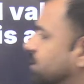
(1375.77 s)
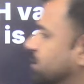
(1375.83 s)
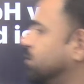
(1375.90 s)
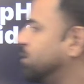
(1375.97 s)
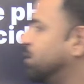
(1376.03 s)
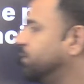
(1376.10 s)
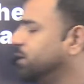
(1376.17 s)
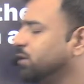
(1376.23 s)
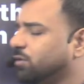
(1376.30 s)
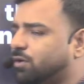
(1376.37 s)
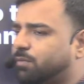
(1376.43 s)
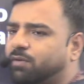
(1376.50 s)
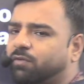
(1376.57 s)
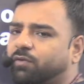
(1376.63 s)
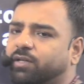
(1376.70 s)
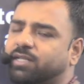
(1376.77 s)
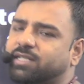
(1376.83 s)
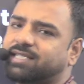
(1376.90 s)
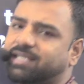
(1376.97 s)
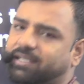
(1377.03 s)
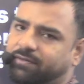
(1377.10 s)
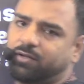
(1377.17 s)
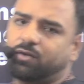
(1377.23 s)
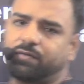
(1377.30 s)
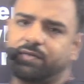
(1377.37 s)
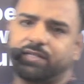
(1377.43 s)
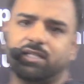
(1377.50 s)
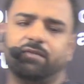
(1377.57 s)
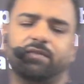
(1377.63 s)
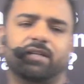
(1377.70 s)
of the normal water is 7,
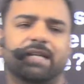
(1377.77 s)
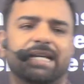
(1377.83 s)
obviously when